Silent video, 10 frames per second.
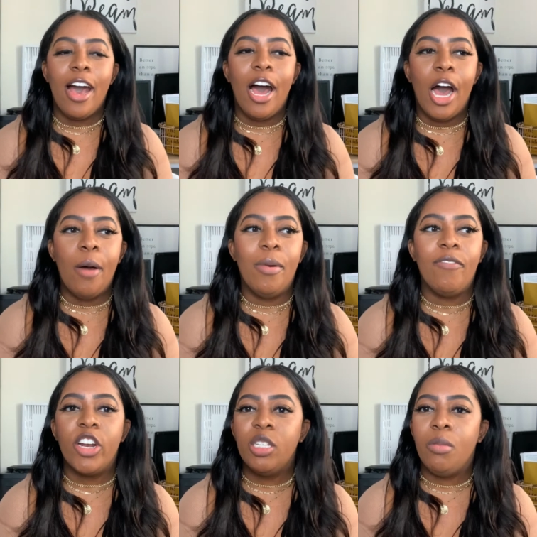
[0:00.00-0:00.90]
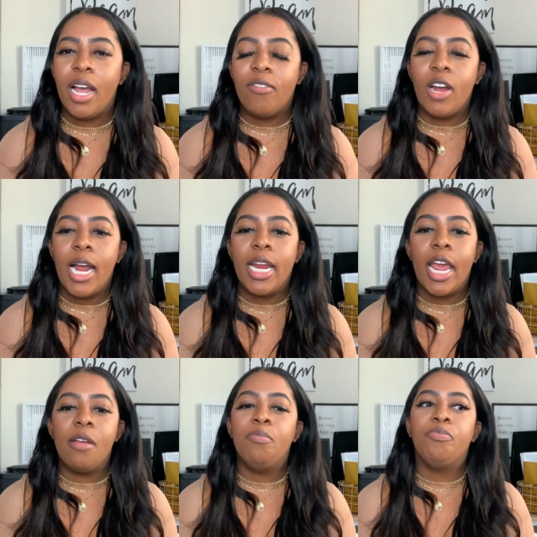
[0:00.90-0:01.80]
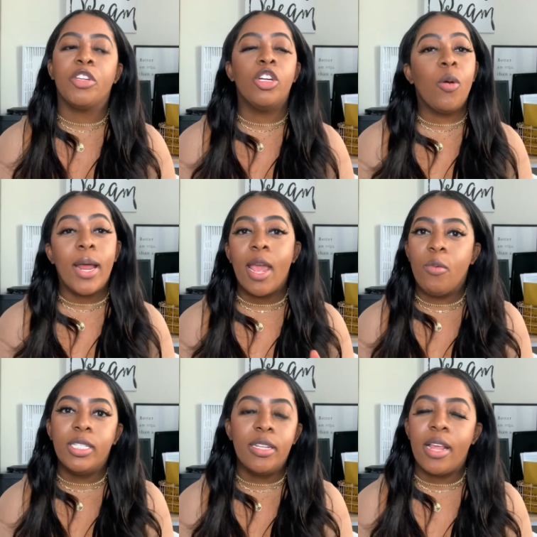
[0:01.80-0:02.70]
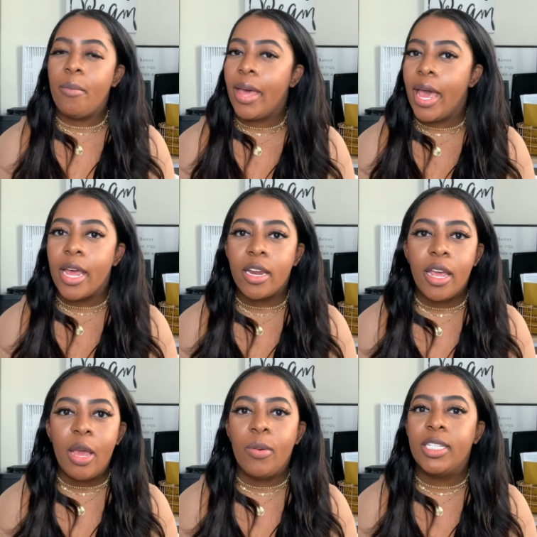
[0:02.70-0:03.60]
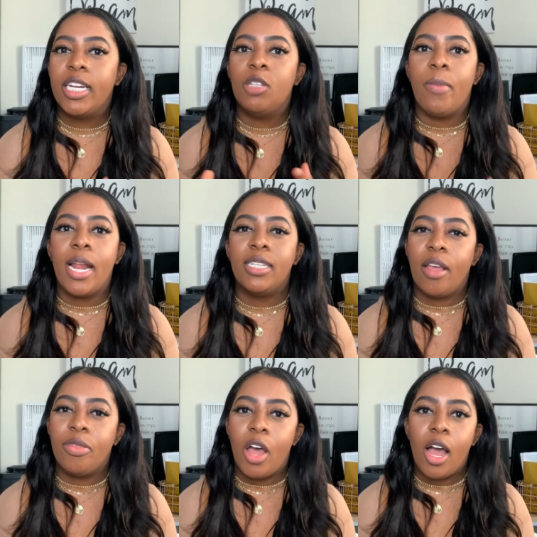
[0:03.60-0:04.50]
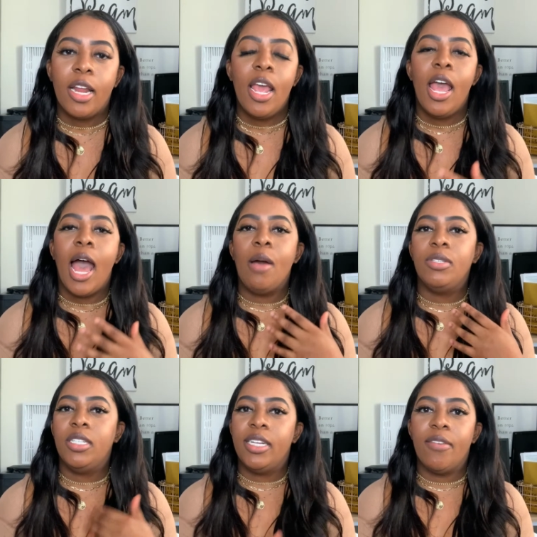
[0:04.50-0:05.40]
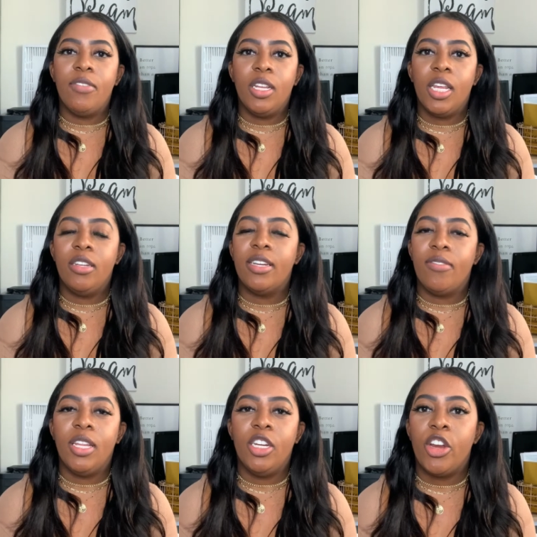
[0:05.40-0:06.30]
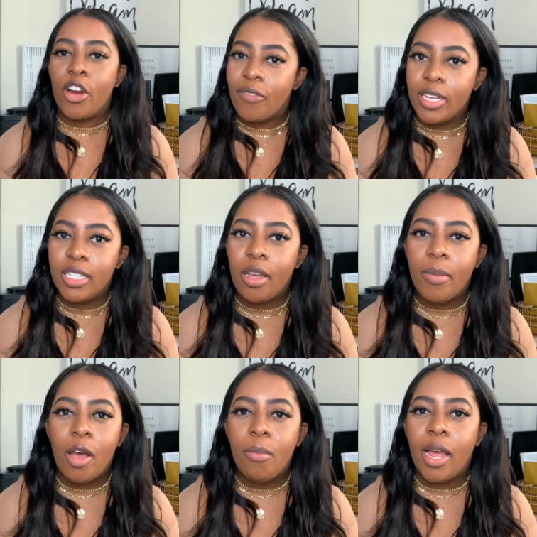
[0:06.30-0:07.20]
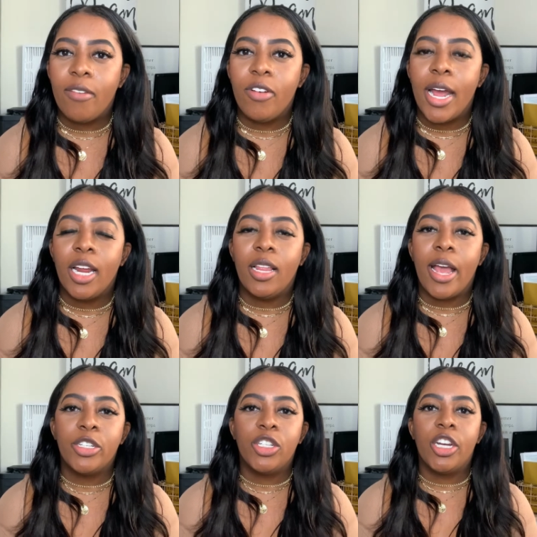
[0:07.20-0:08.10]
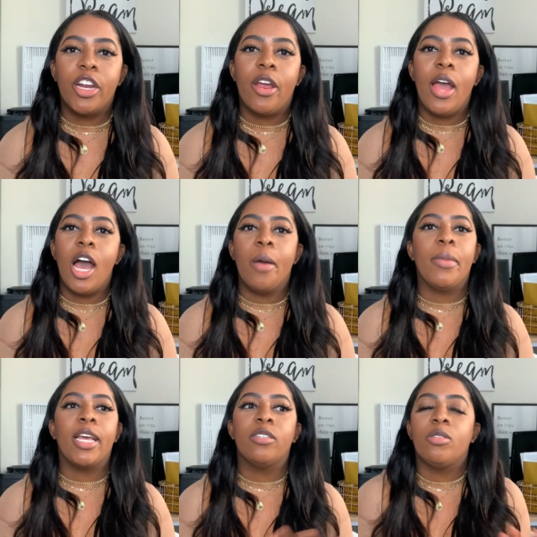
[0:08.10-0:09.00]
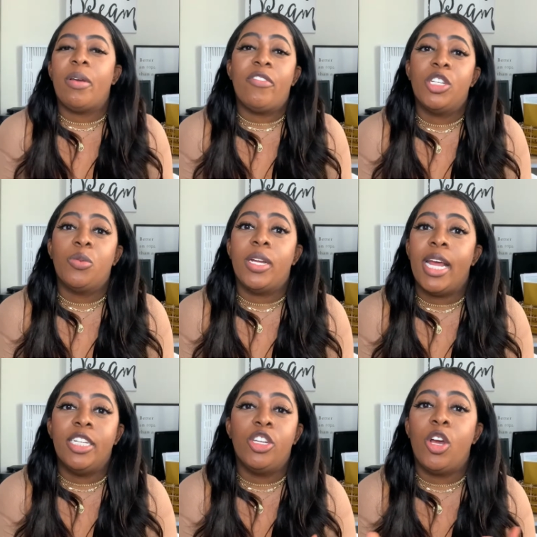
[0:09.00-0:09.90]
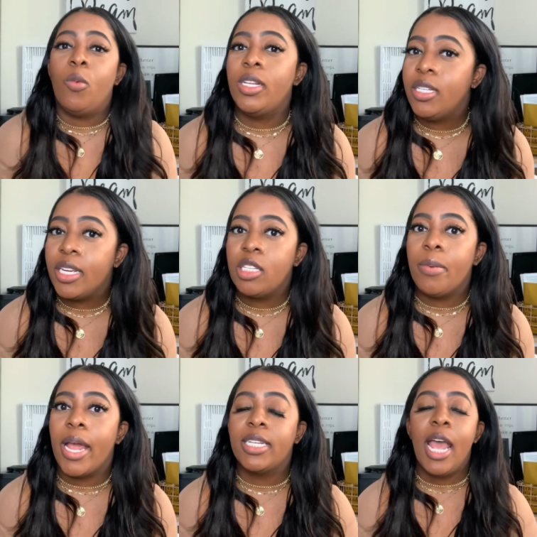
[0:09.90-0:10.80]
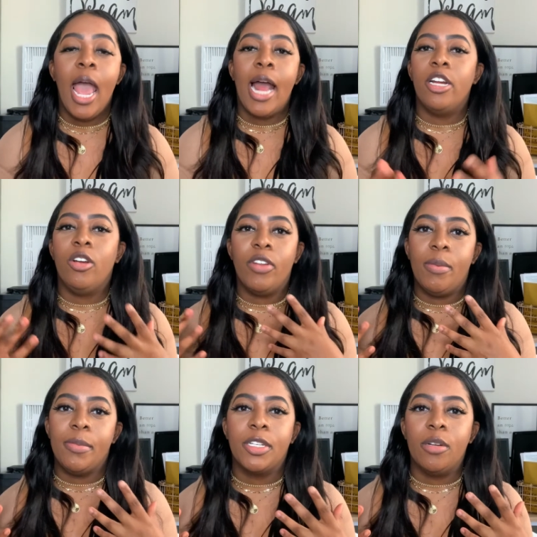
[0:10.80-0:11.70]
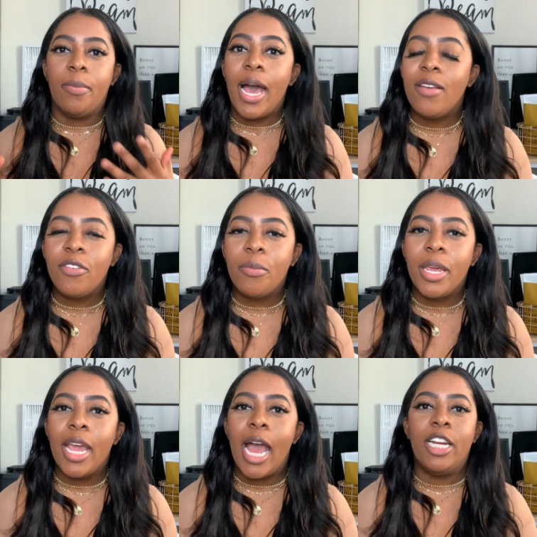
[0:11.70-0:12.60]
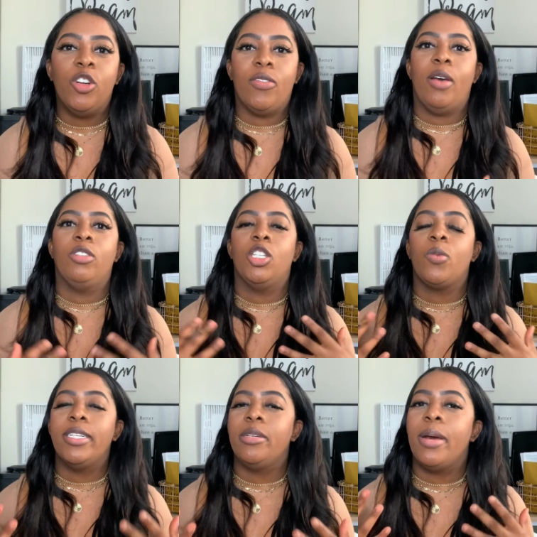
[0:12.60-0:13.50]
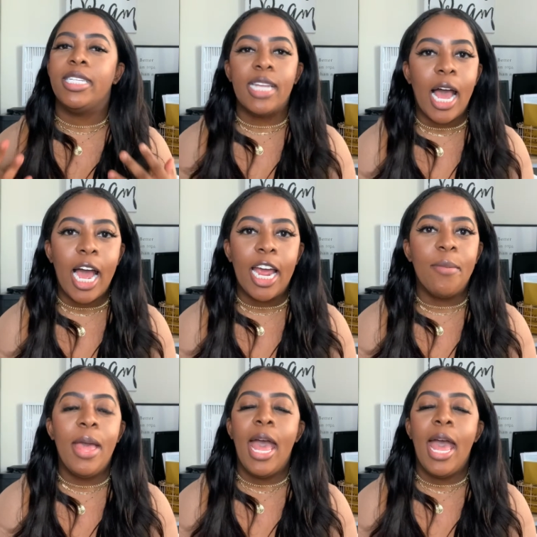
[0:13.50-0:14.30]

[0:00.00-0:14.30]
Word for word: Um, my first Black Friday, you know what? It wasn't that bad. It wasn't as bad as I thought. I was definitely, definitely nervous about Black Friday last year um, because it was my first one. I didn't know what to expect. I didn't know if anybody was going to buy from me. I didn't know if I was just wasting my time.